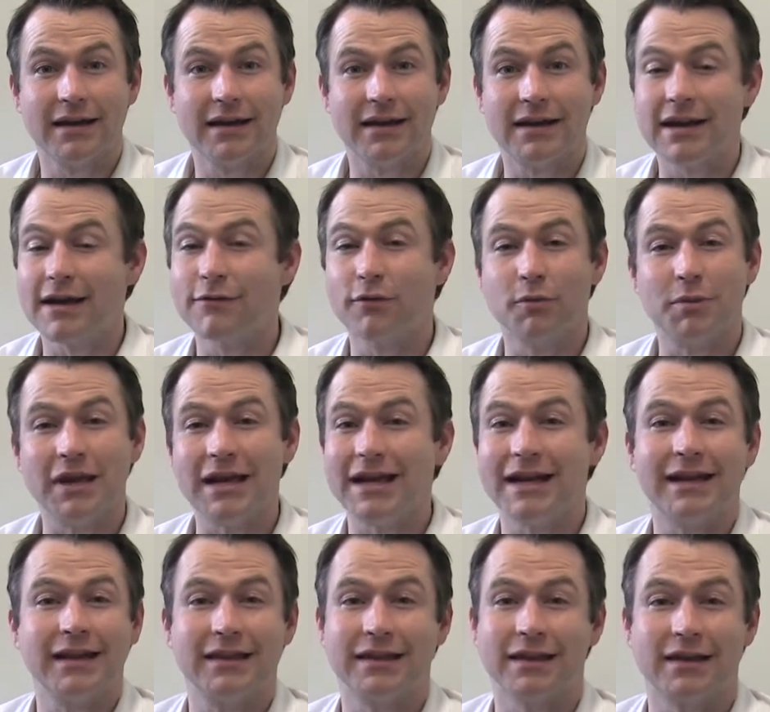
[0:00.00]
and never be
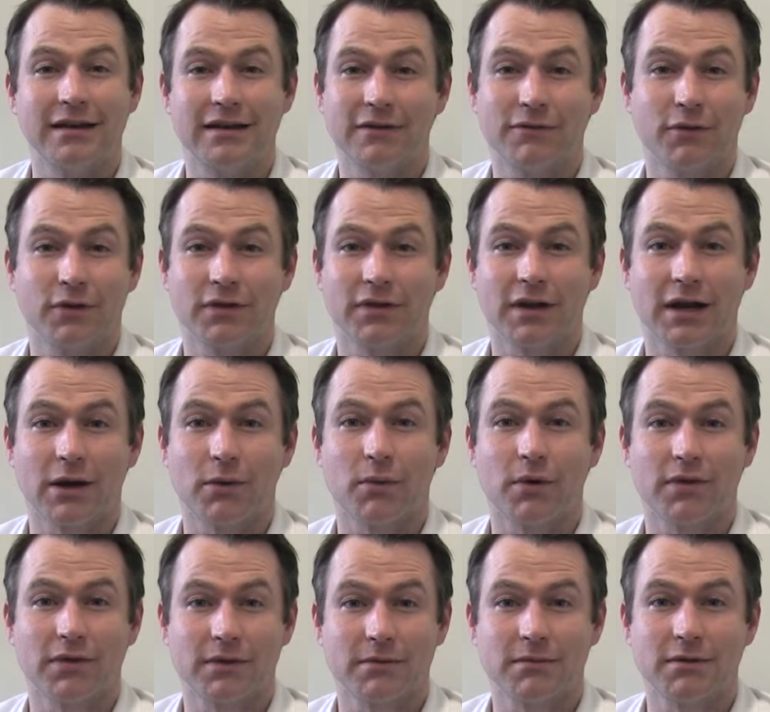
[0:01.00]
anything different than I
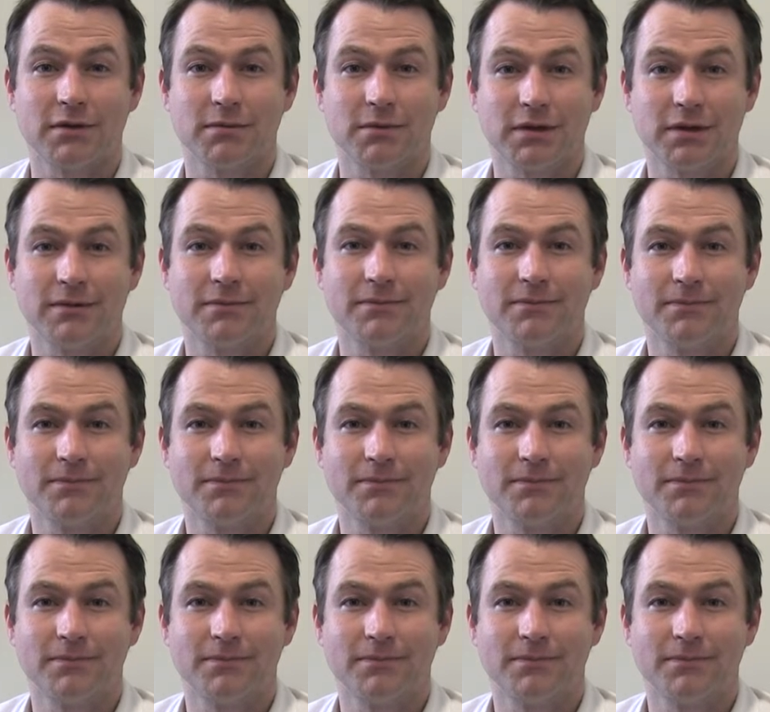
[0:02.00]
want them to be.